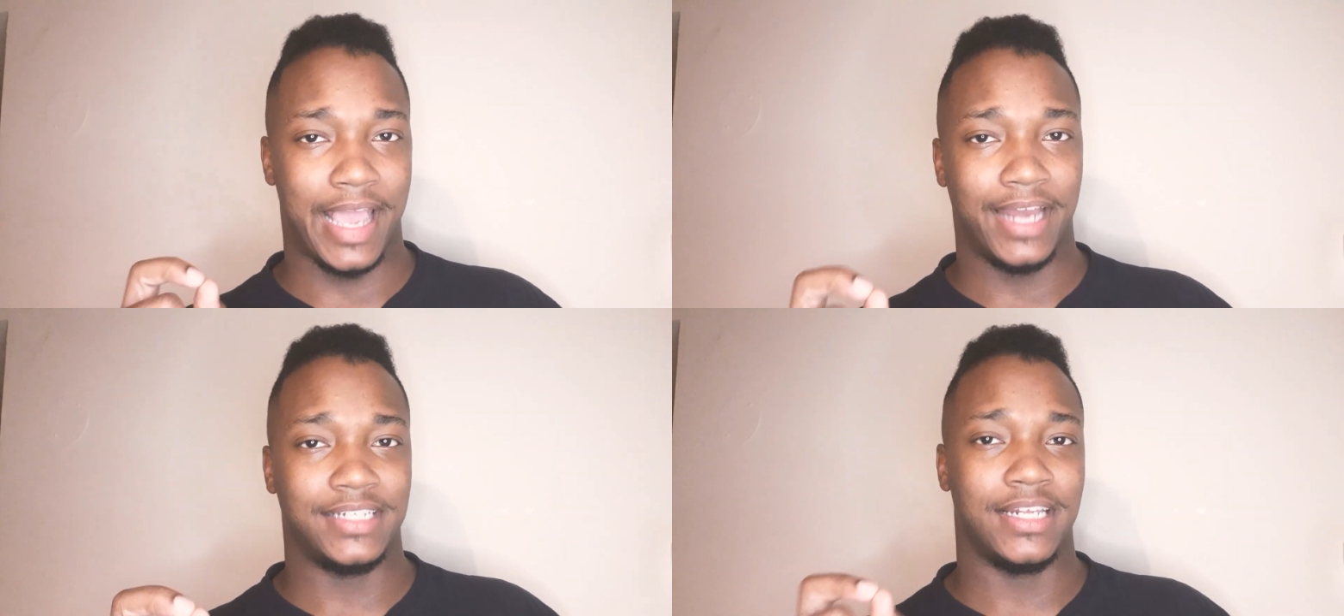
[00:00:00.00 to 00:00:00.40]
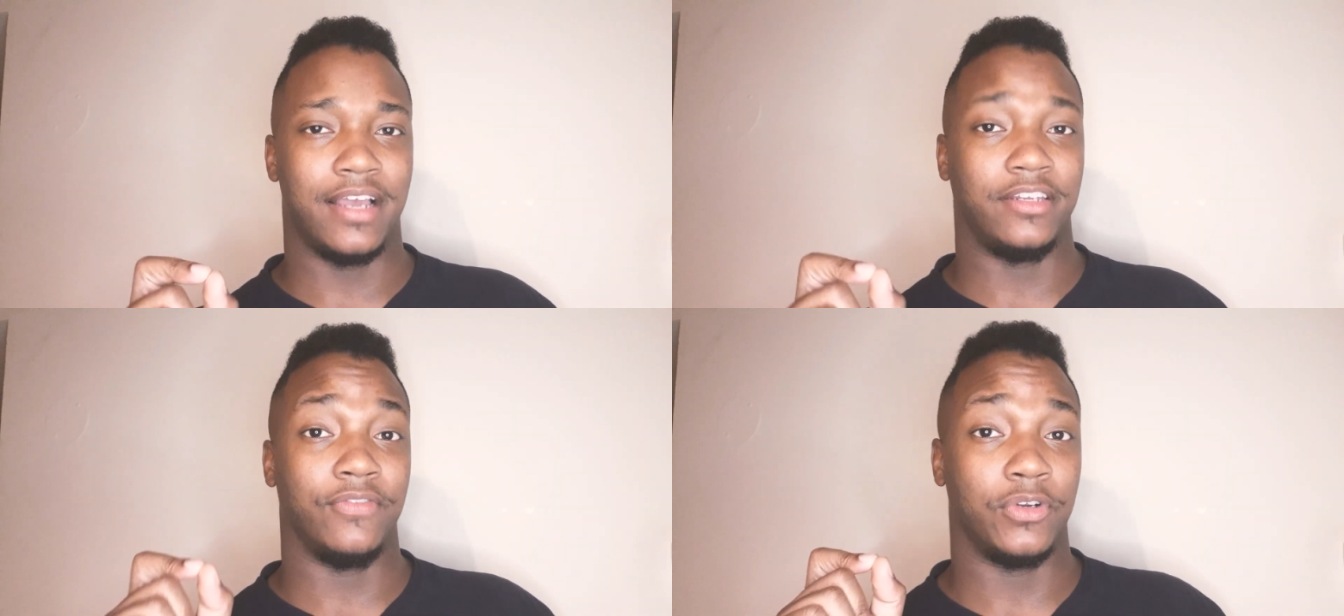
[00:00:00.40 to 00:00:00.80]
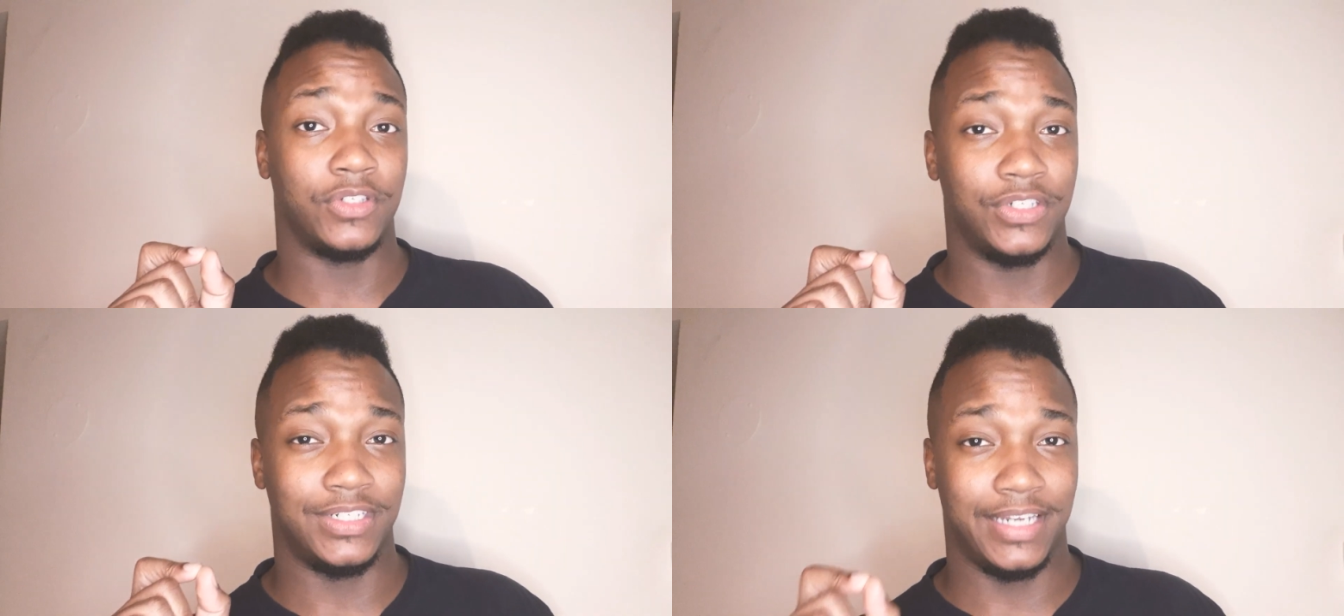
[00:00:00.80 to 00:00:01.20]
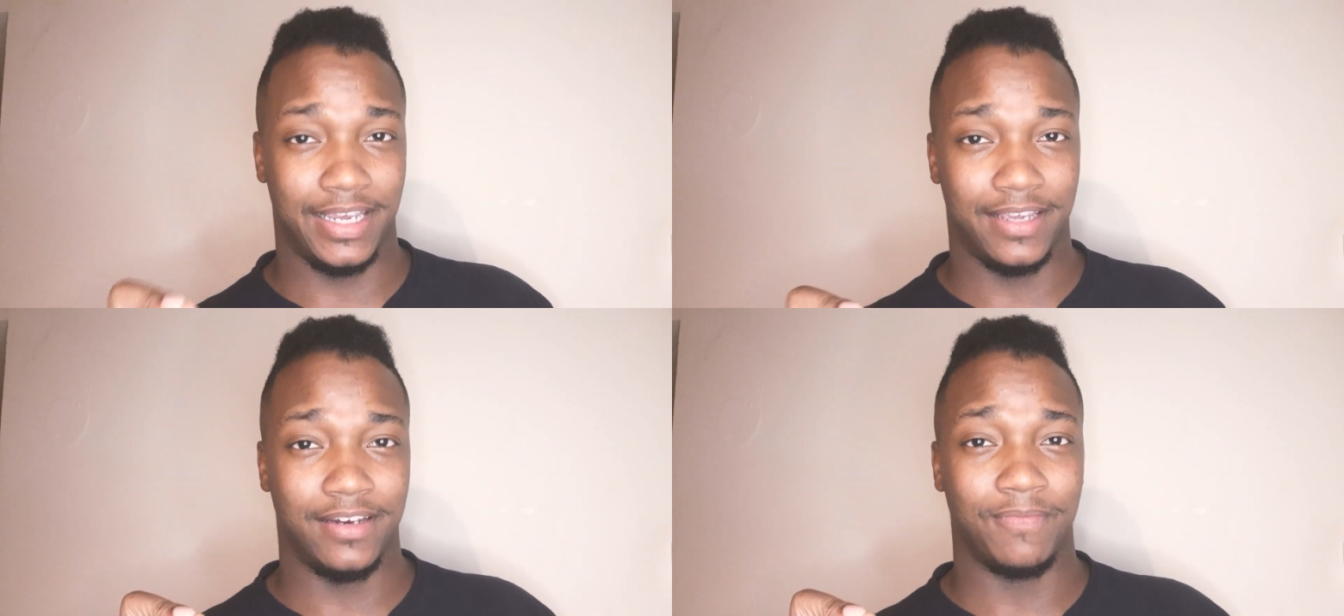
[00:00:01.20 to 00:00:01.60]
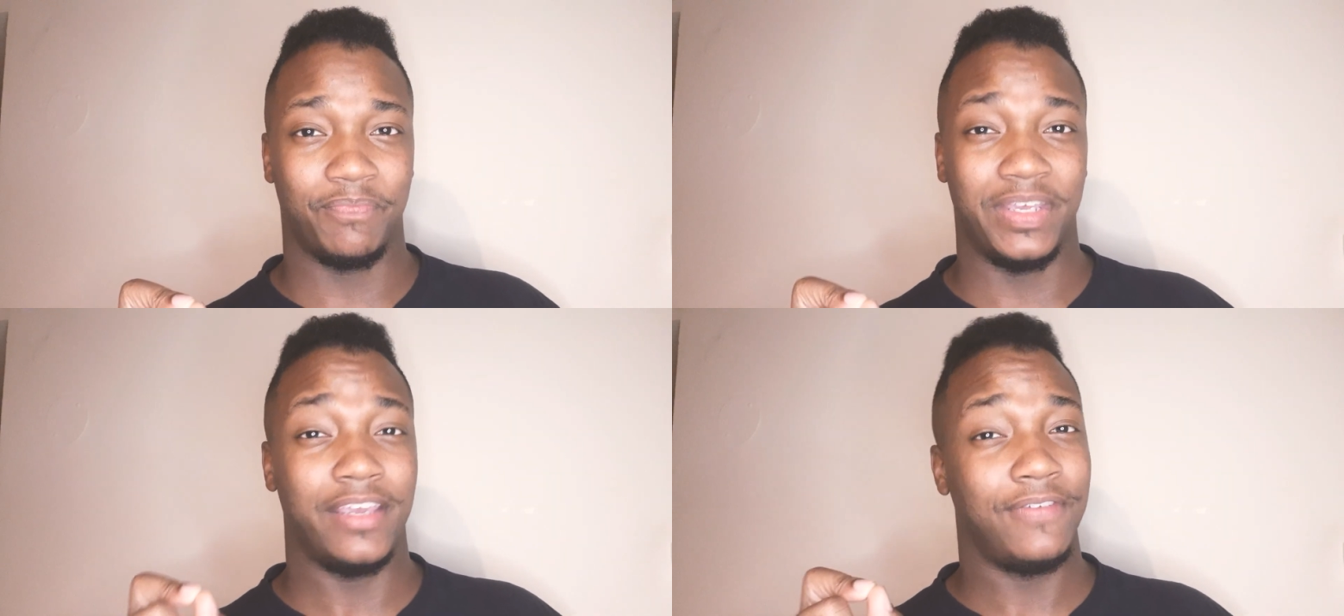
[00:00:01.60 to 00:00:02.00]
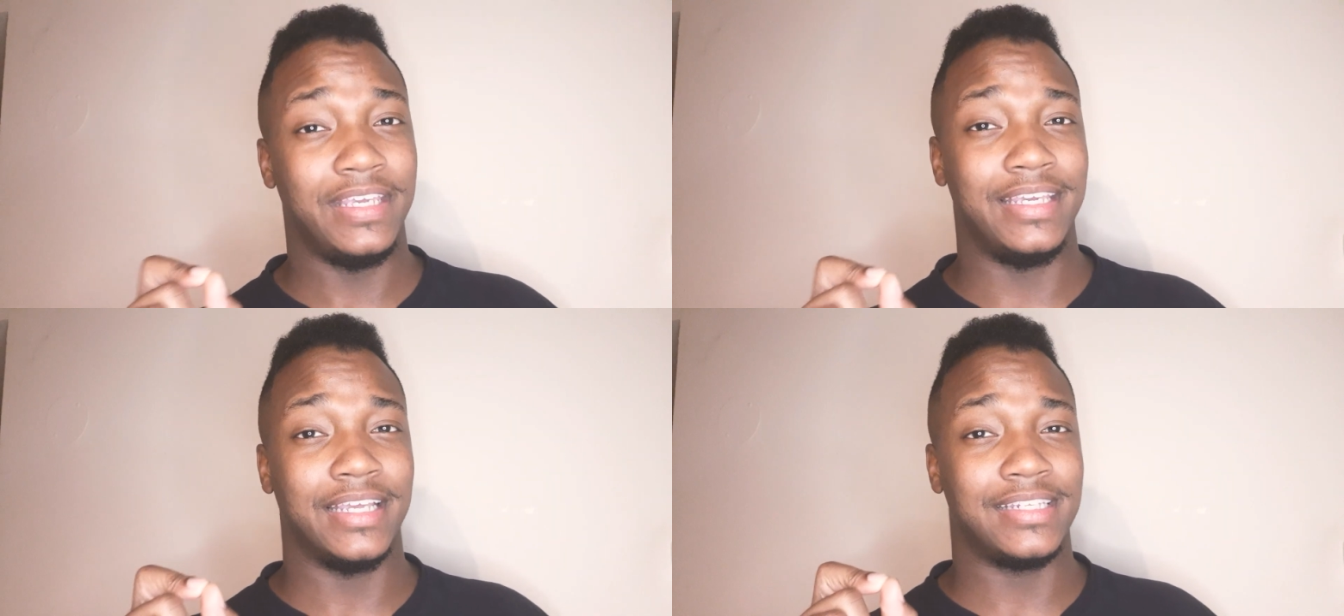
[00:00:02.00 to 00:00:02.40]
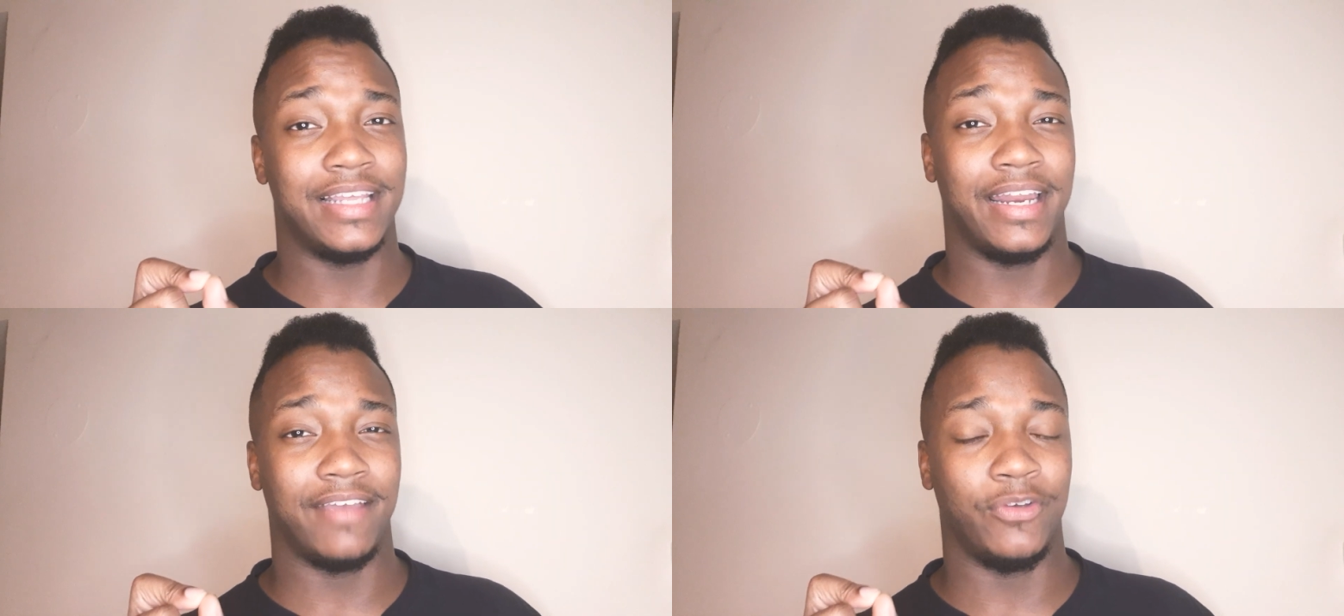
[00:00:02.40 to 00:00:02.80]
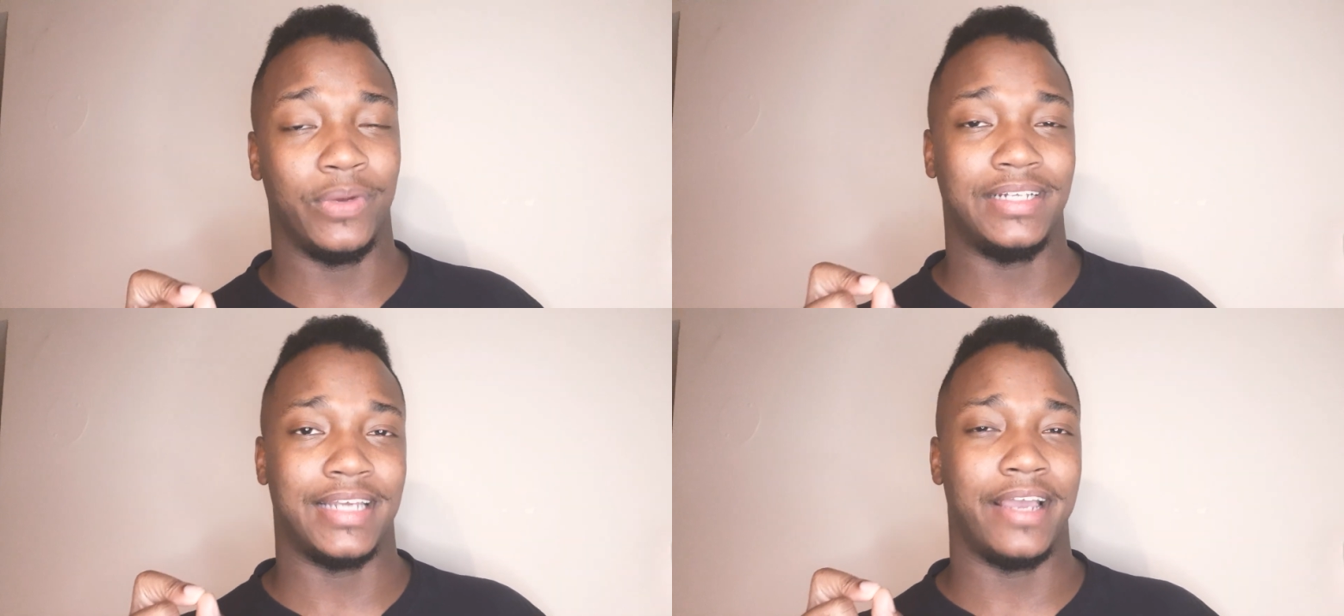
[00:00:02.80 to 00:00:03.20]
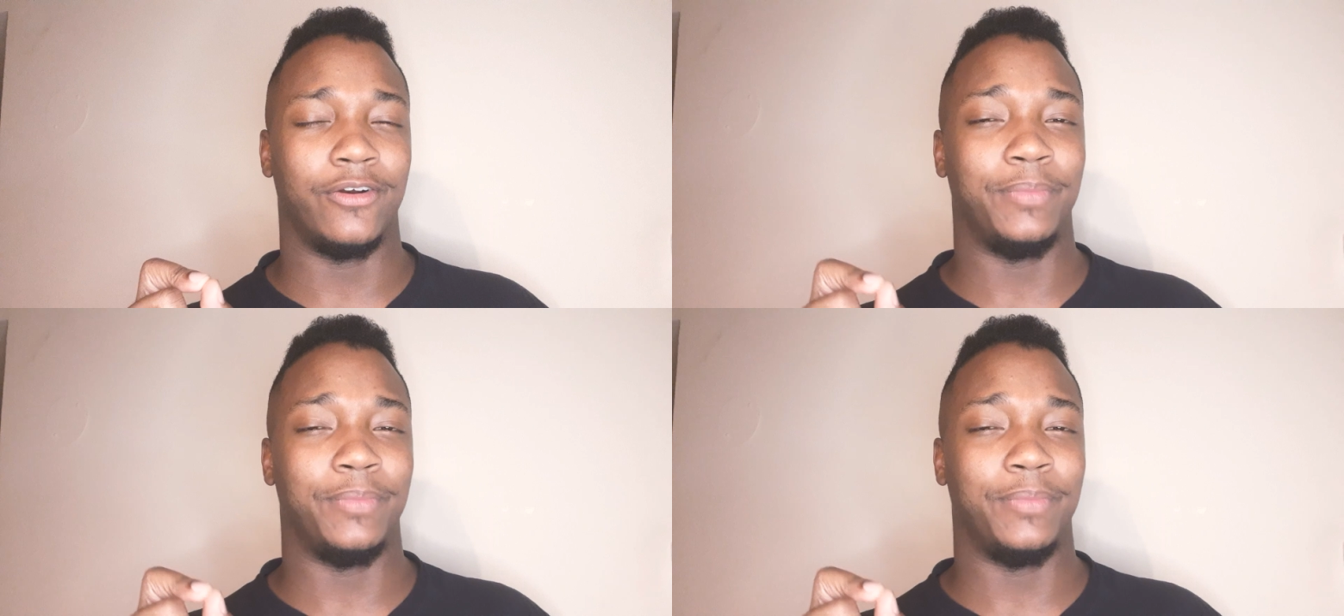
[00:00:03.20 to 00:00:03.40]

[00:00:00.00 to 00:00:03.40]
Adesanya versus Yan if he gets that heavyweight title.